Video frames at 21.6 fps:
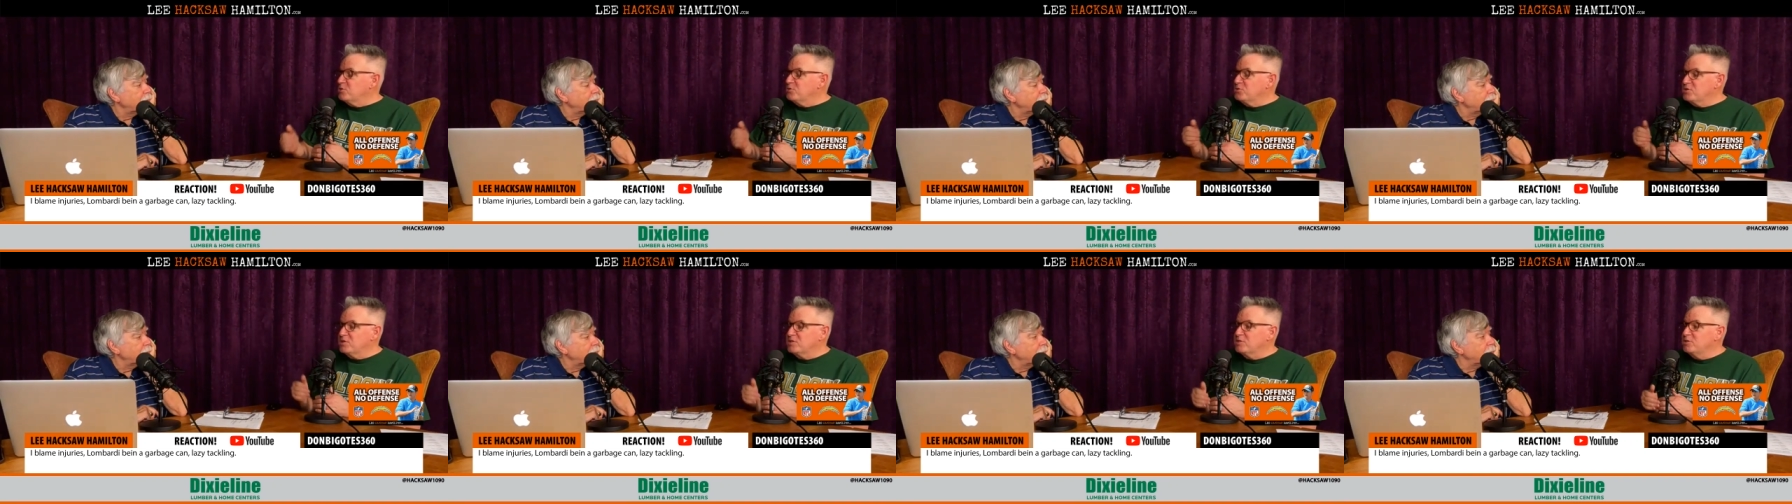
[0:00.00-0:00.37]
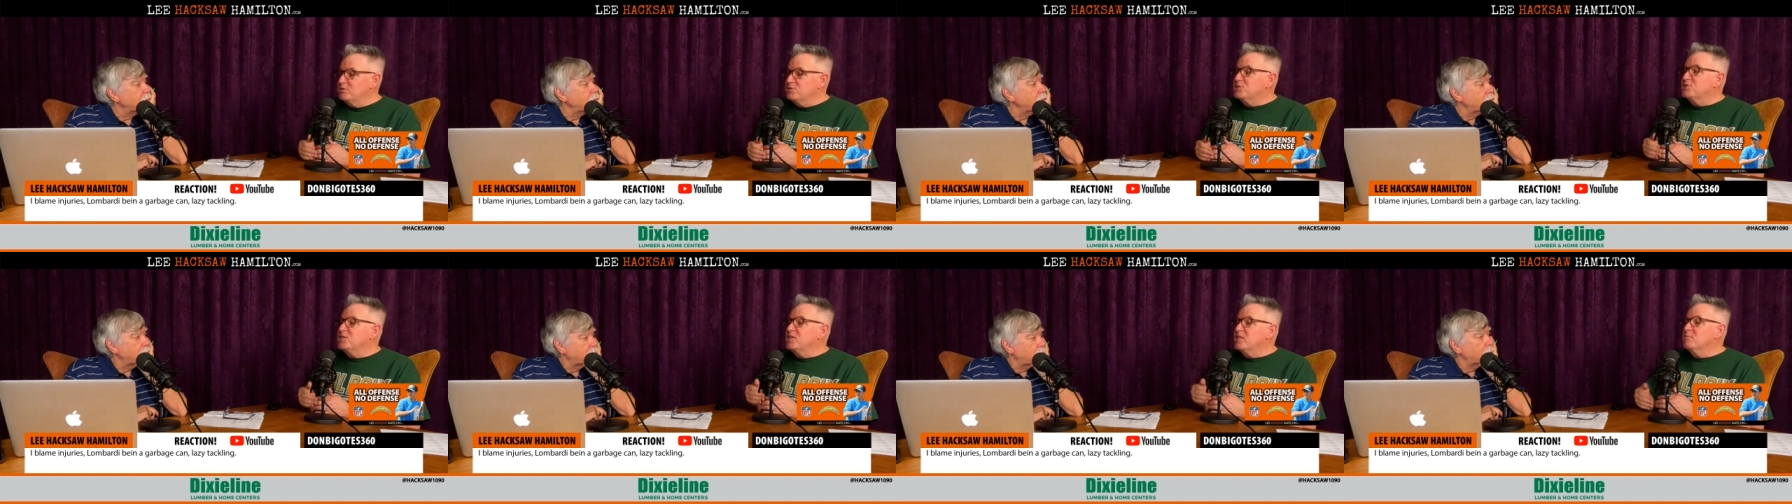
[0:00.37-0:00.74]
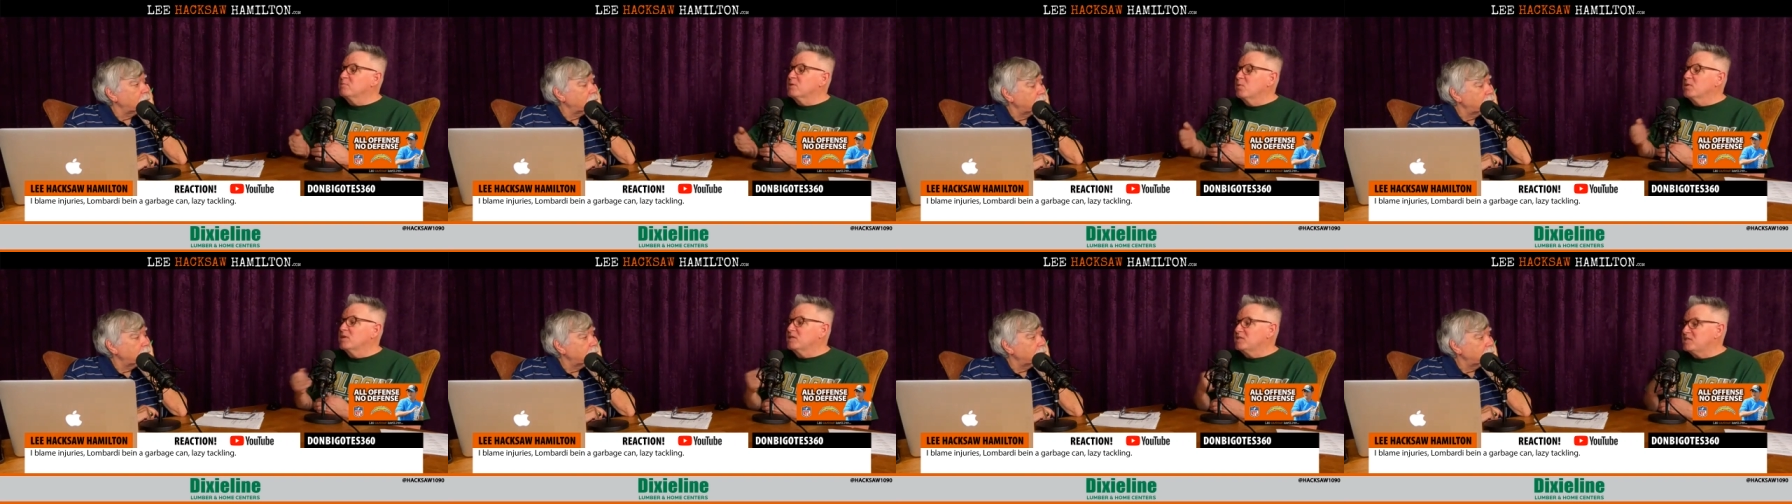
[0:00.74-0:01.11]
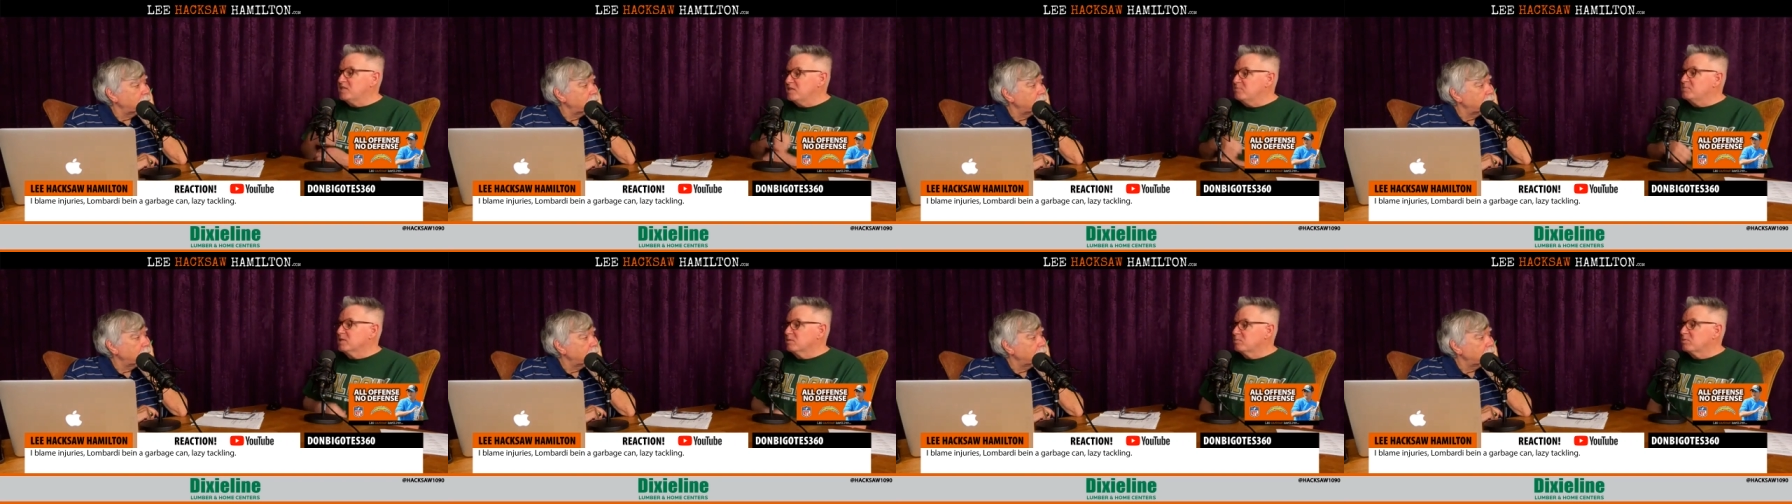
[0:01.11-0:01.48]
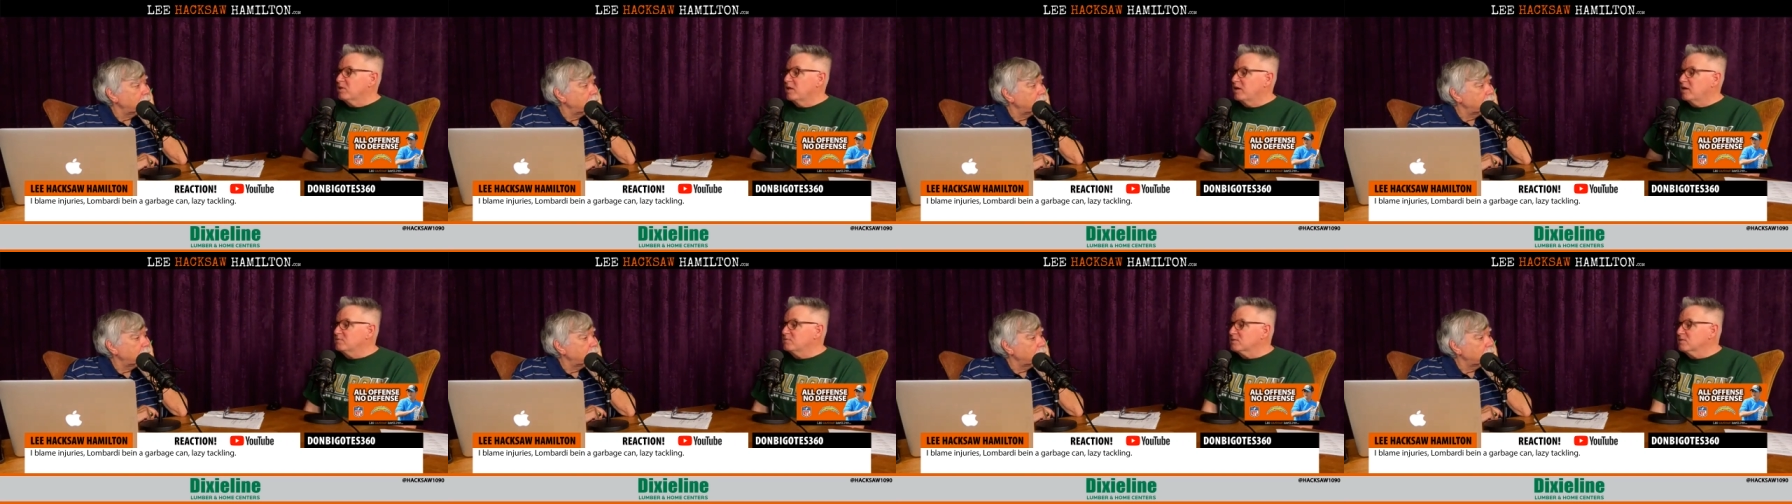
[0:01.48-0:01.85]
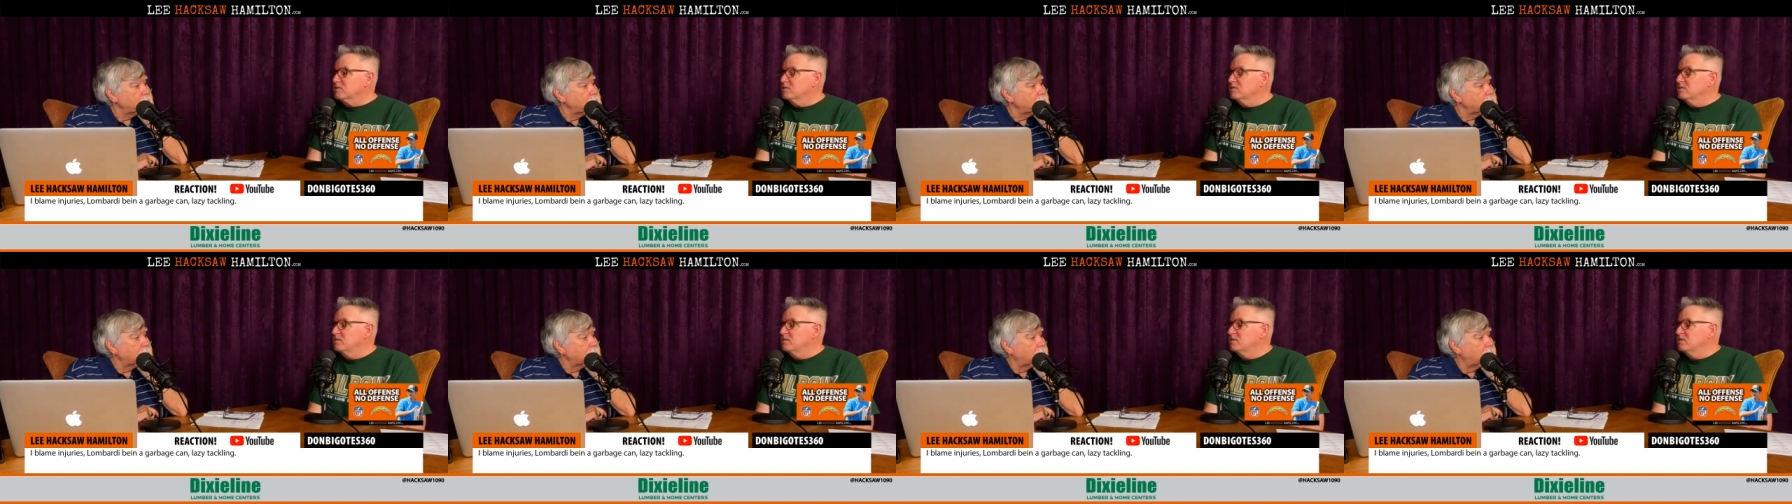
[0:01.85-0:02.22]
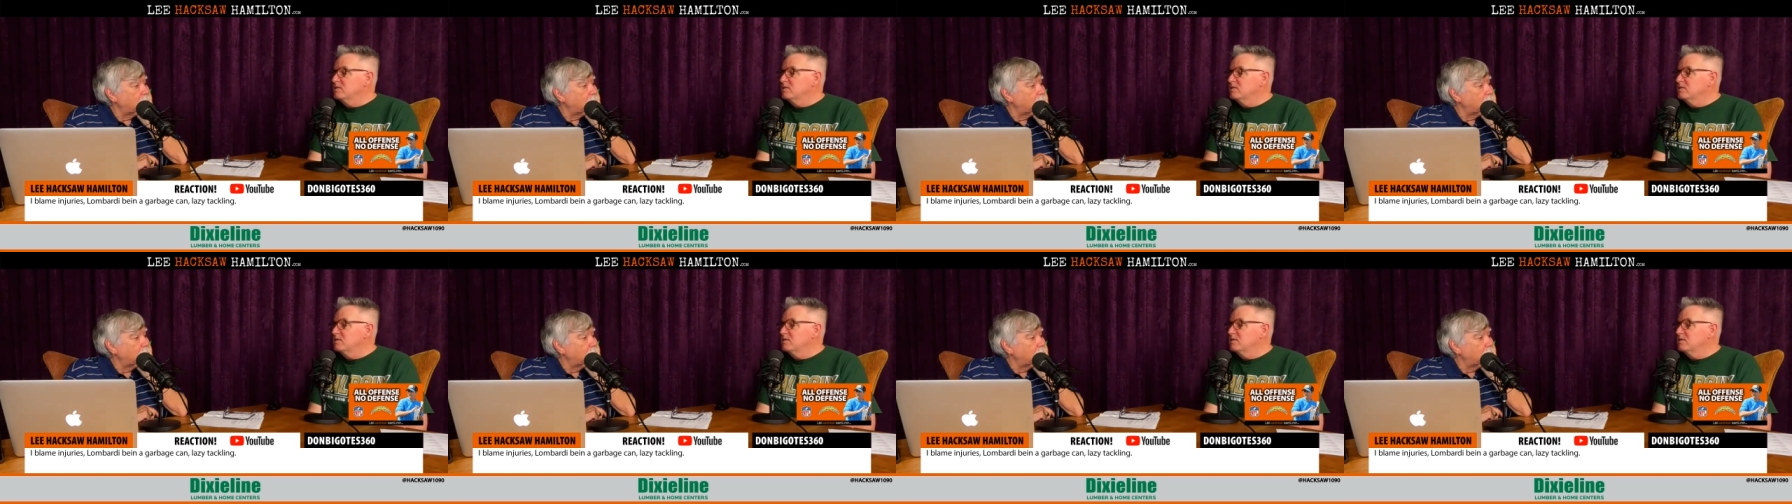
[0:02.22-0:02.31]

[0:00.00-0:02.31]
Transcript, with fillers: th you see them going deep in the playoffs? Oh,